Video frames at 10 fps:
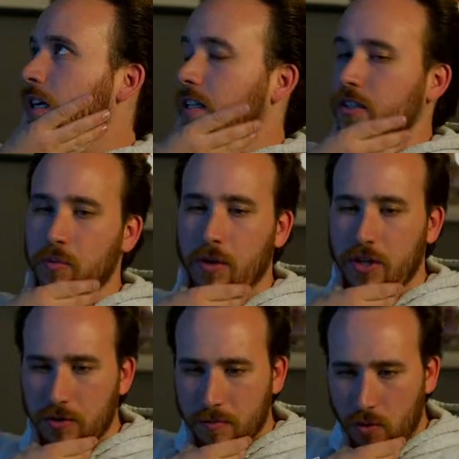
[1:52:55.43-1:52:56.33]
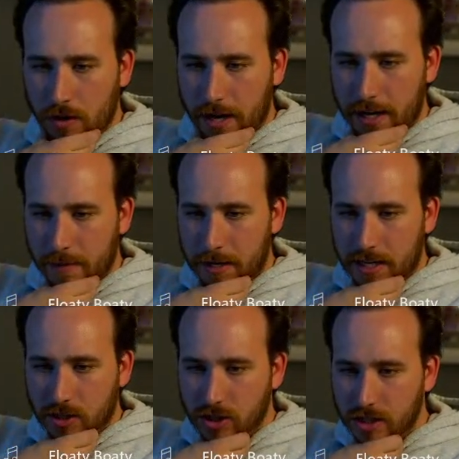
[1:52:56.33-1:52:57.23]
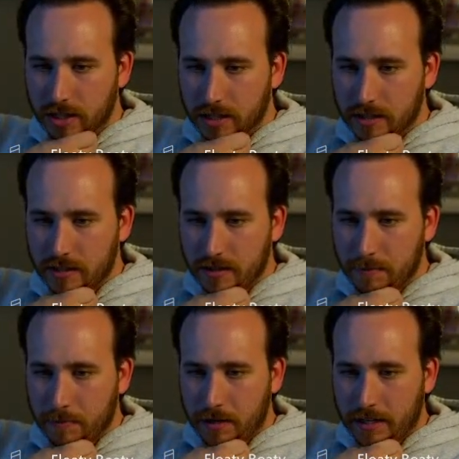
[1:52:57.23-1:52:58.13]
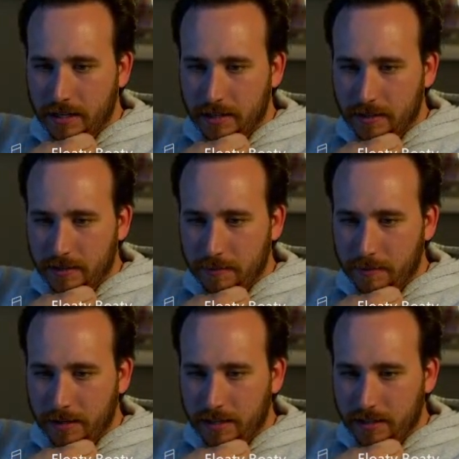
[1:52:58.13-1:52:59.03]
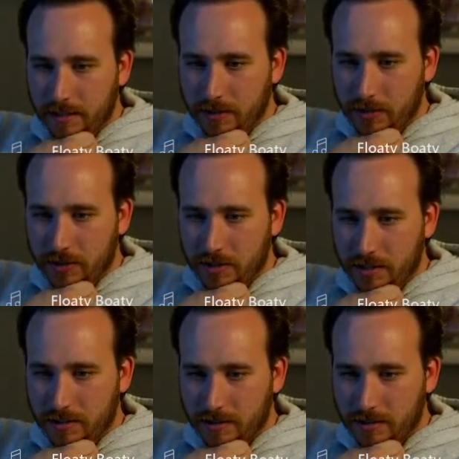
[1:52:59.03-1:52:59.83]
You want to do more animations, but make large scenes,